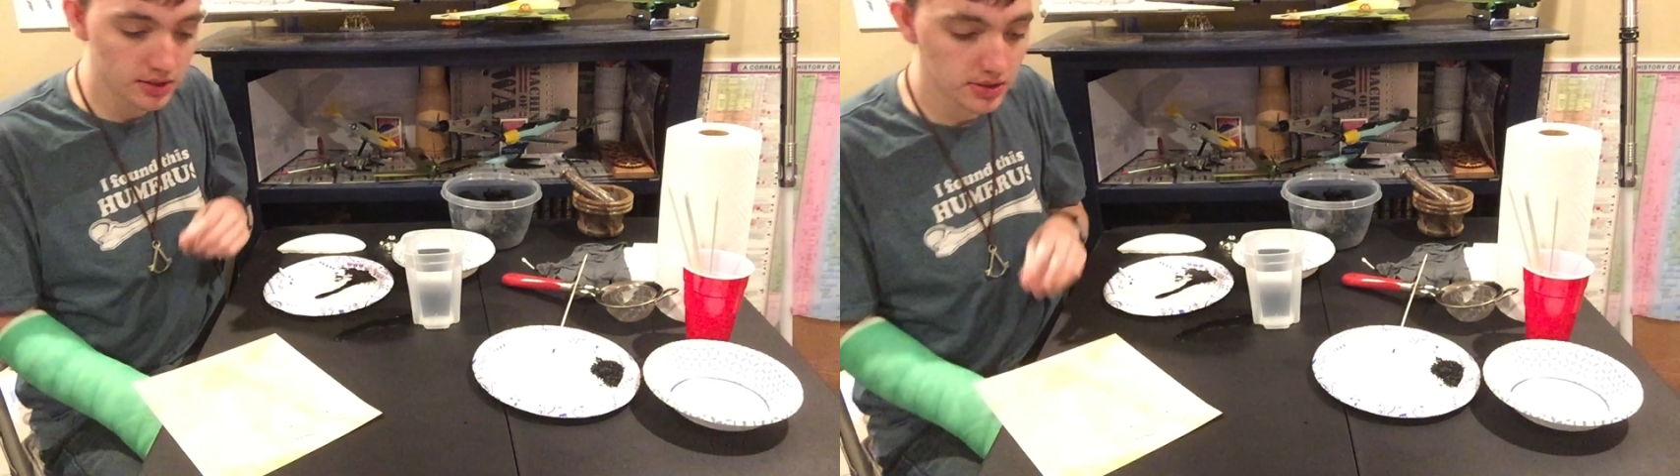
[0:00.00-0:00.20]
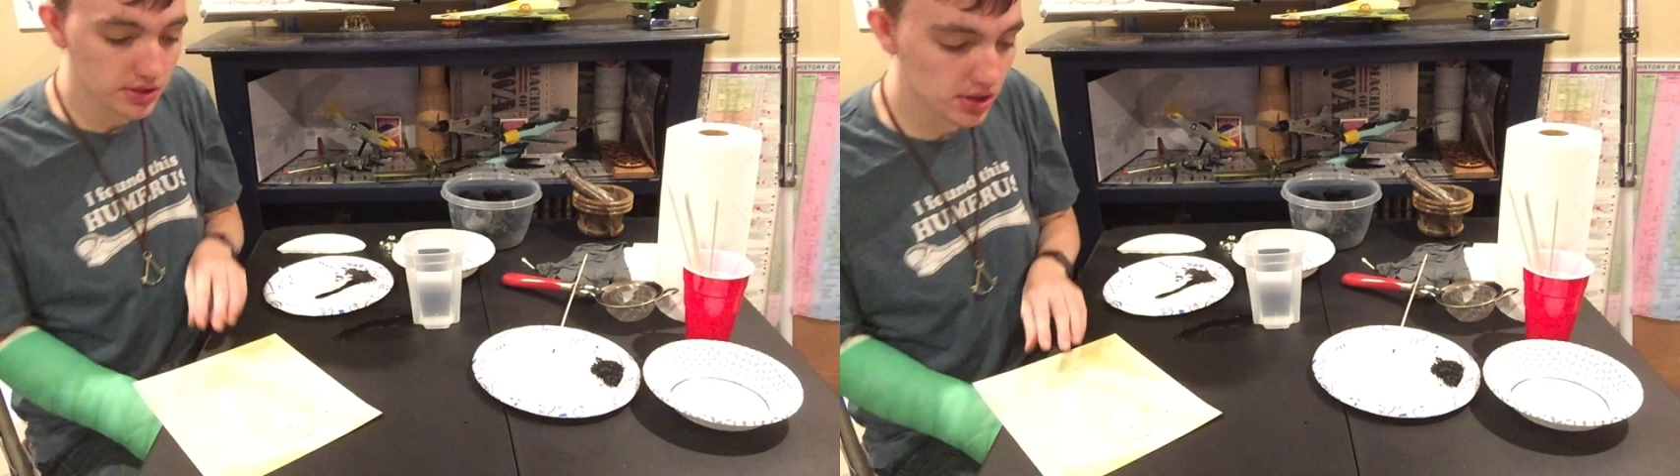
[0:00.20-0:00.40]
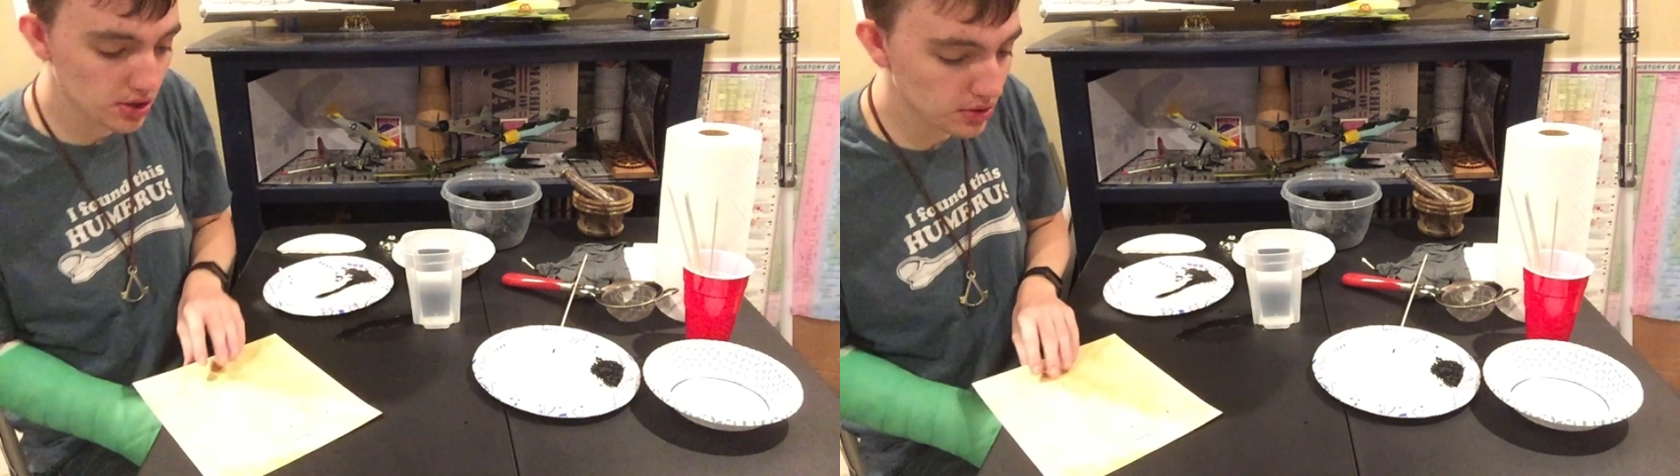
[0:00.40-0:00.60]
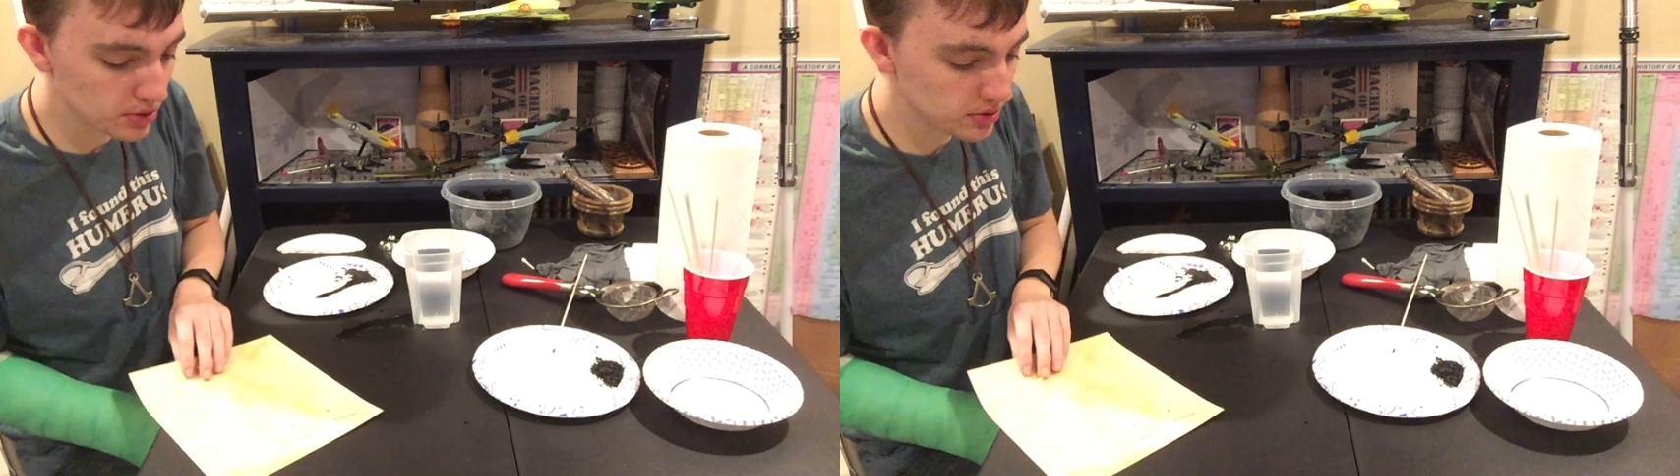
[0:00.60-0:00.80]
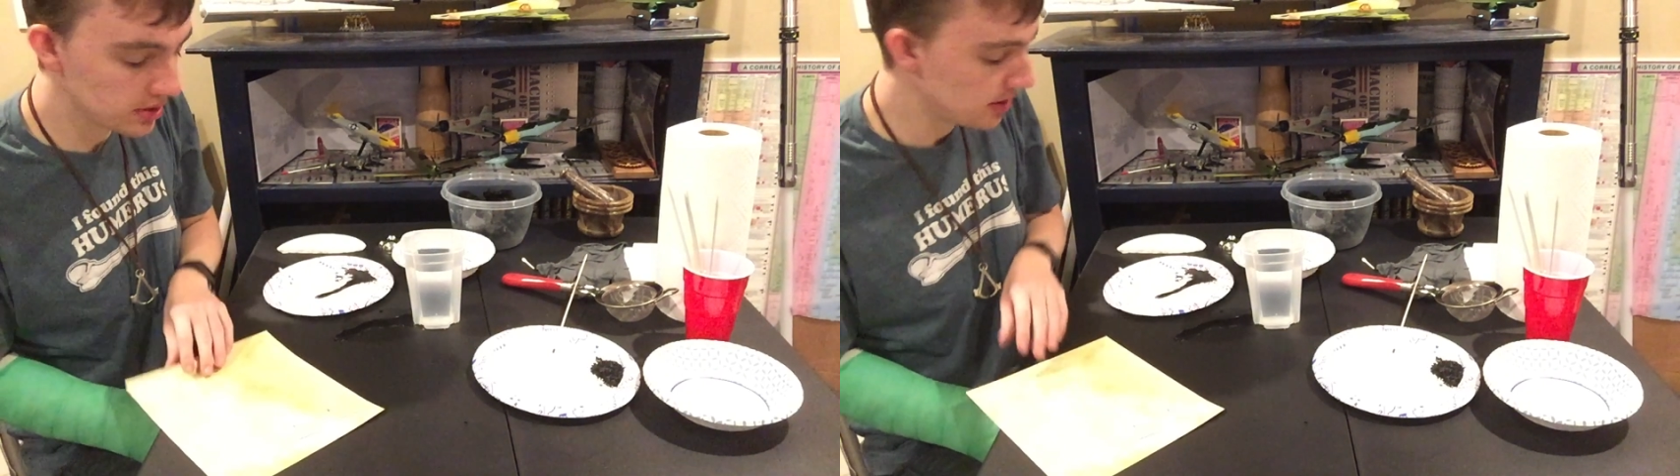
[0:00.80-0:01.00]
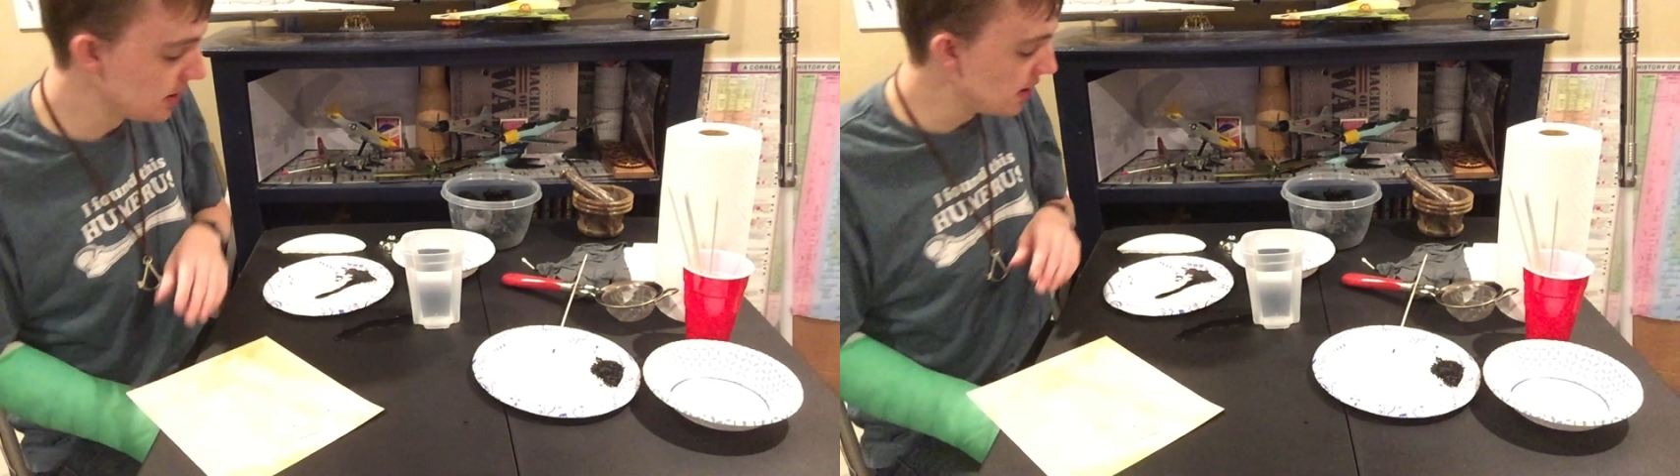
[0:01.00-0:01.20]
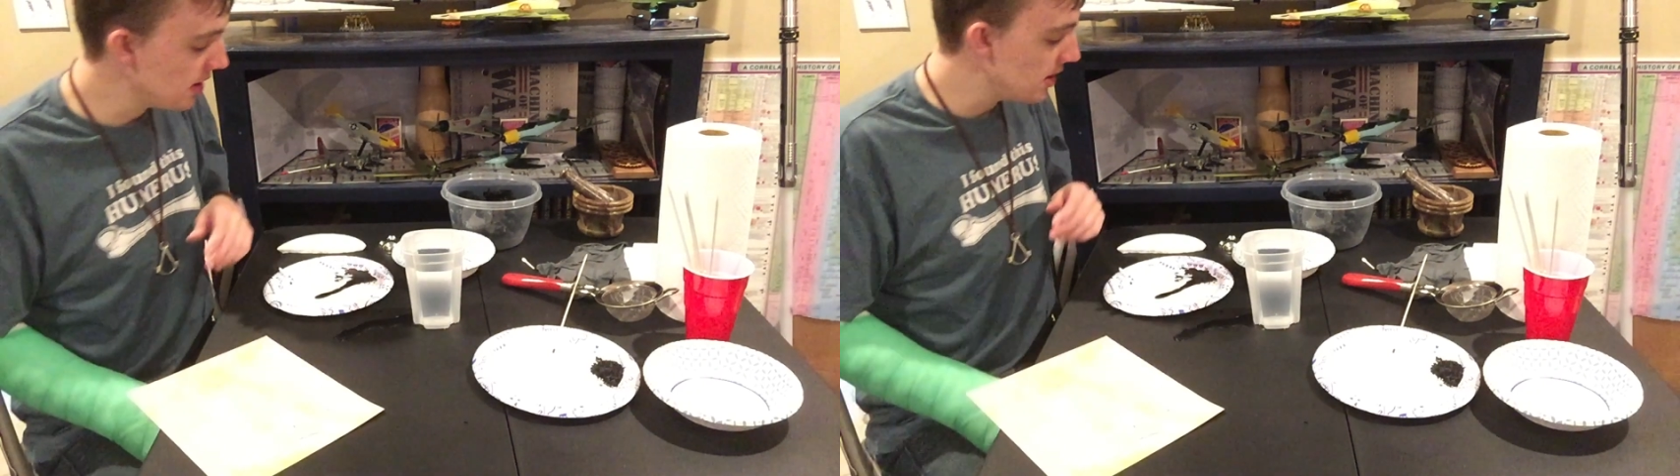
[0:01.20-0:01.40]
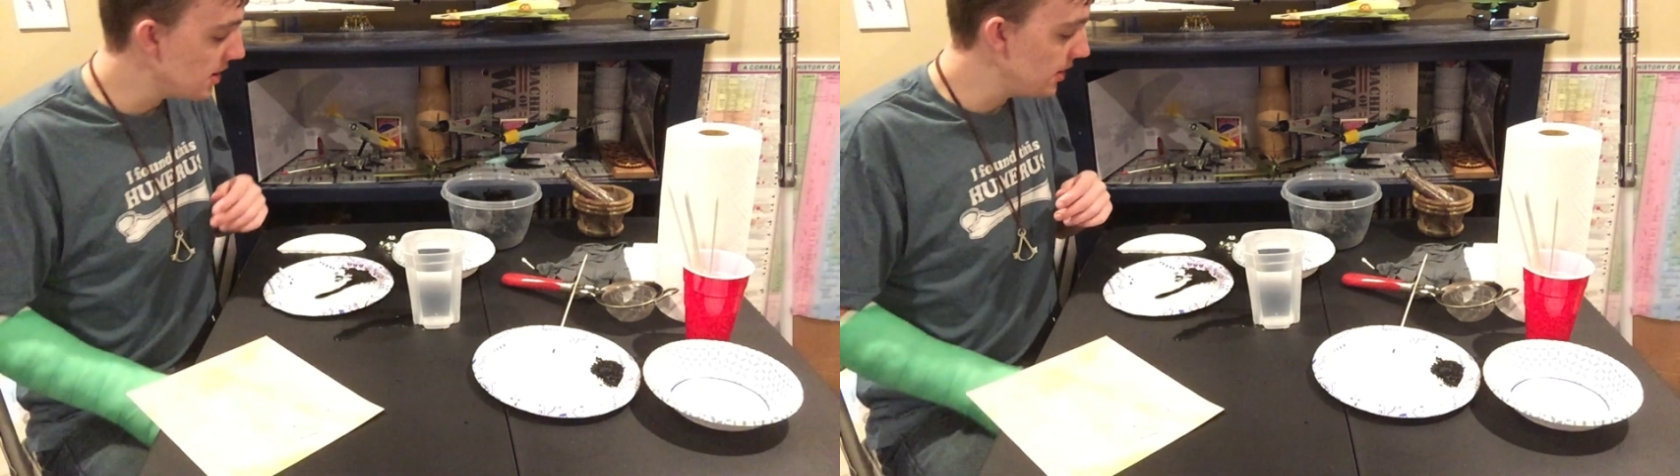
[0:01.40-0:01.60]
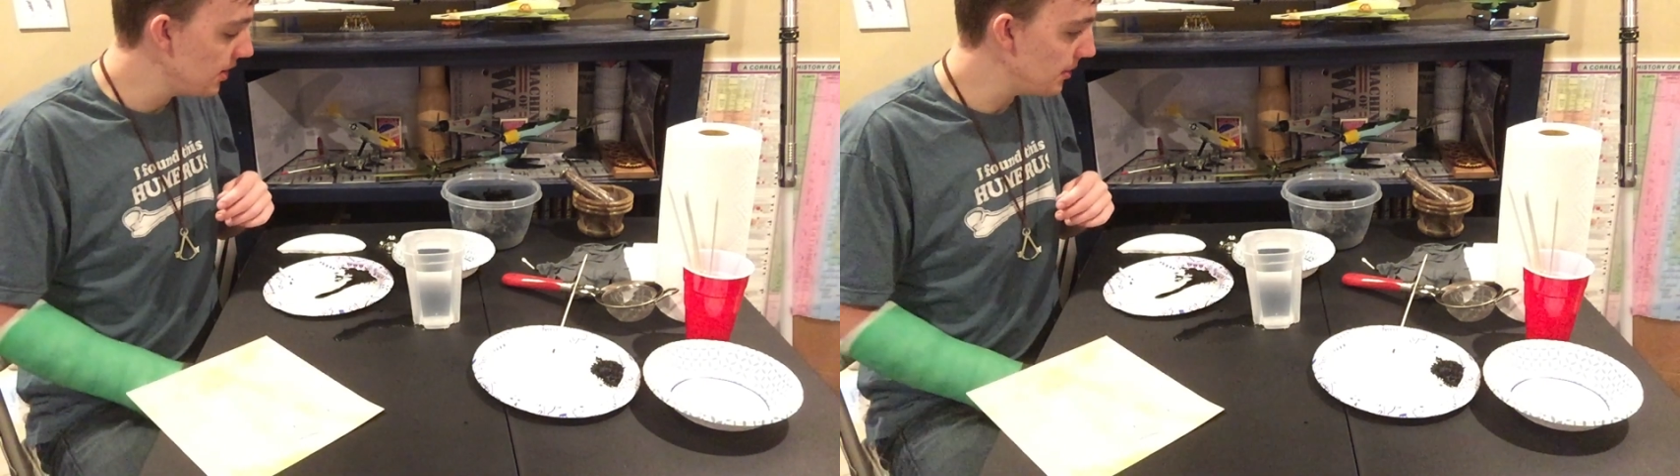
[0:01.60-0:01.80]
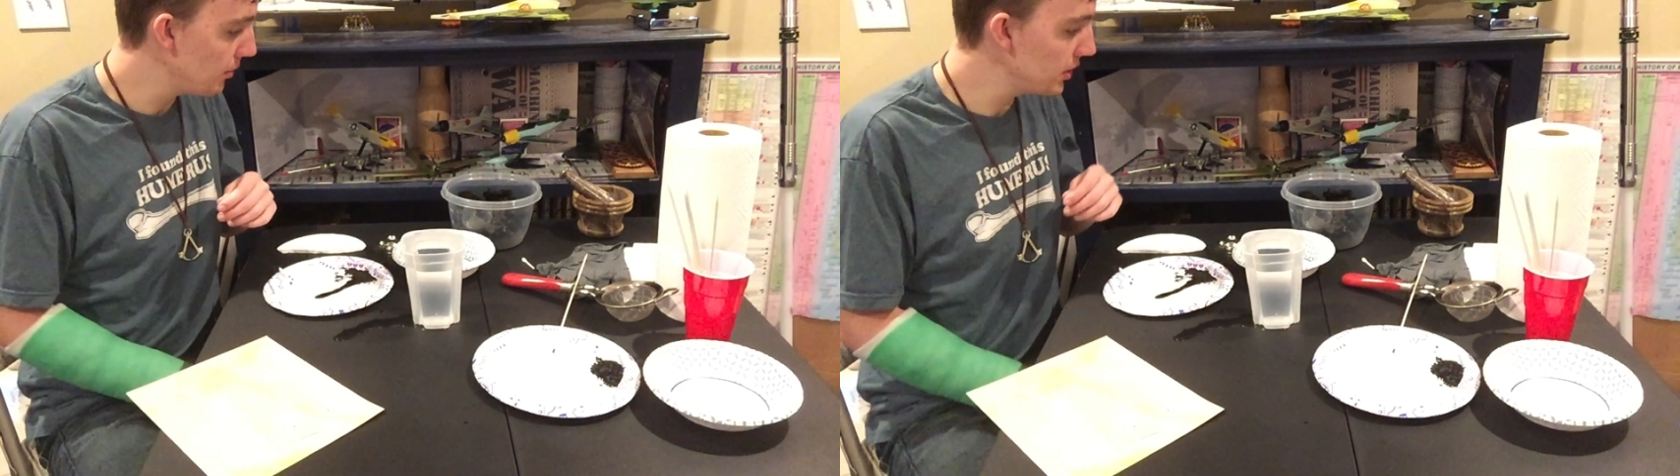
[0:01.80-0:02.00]
So,
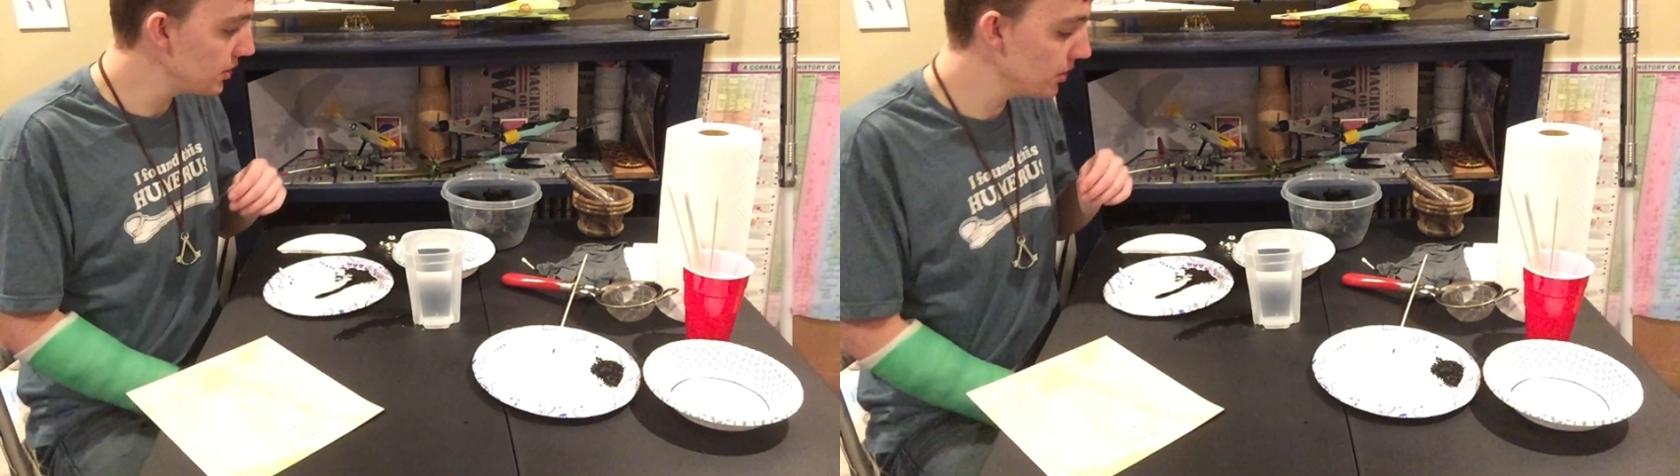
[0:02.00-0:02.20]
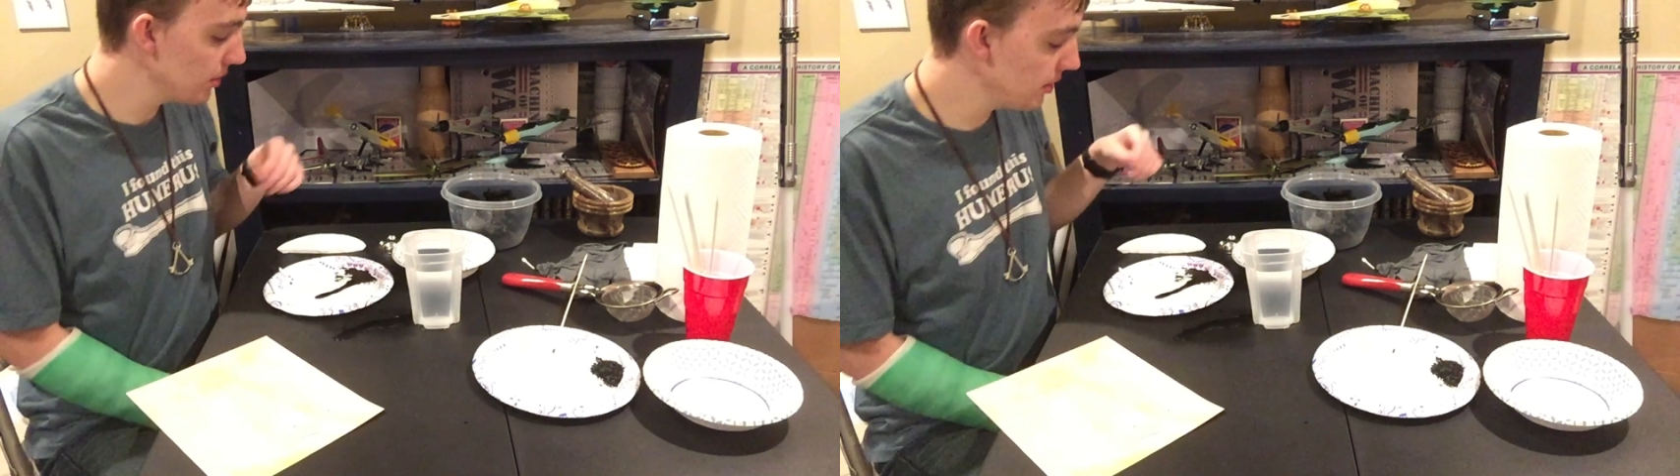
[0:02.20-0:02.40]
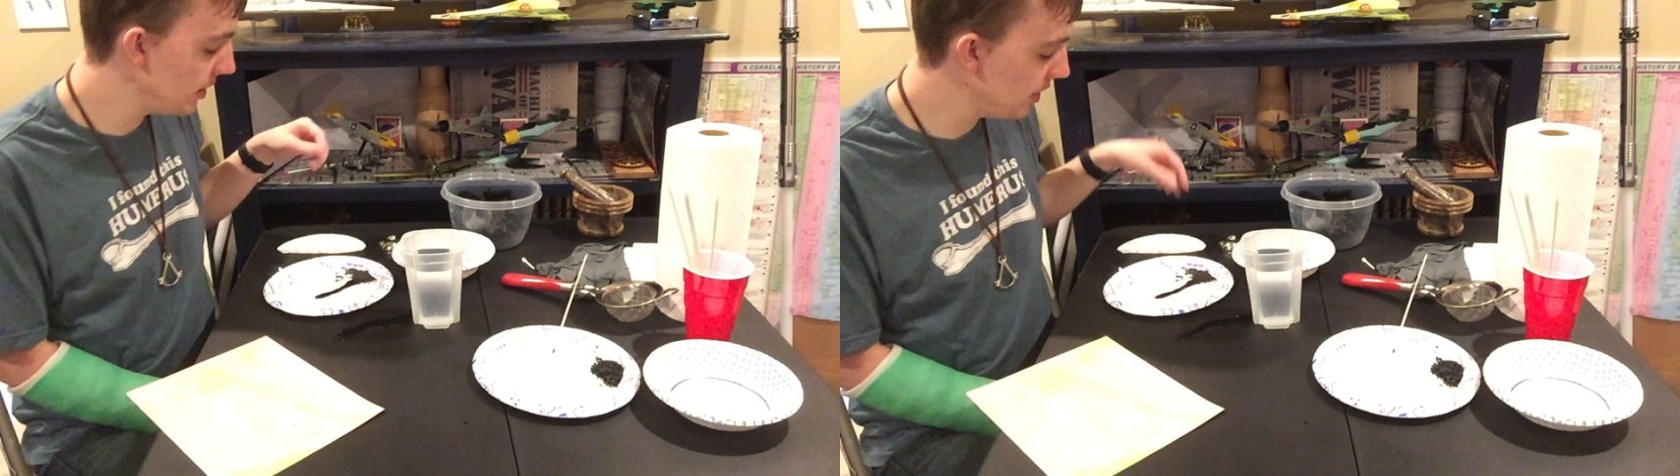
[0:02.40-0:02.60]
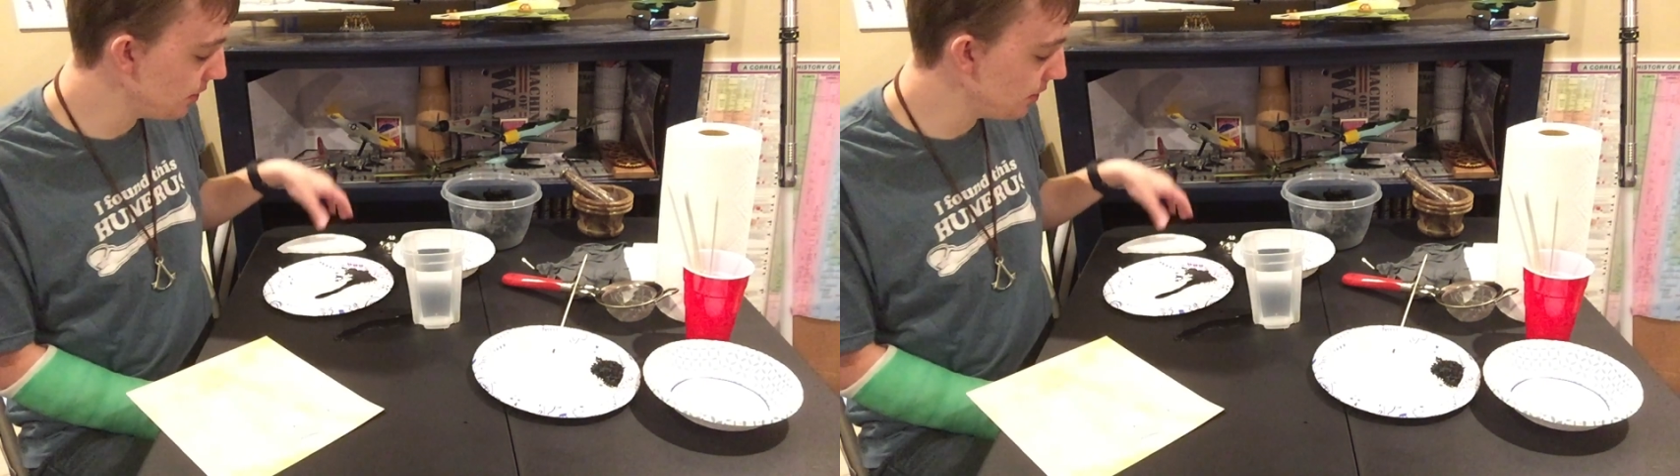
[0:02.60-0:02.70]
I'm wondering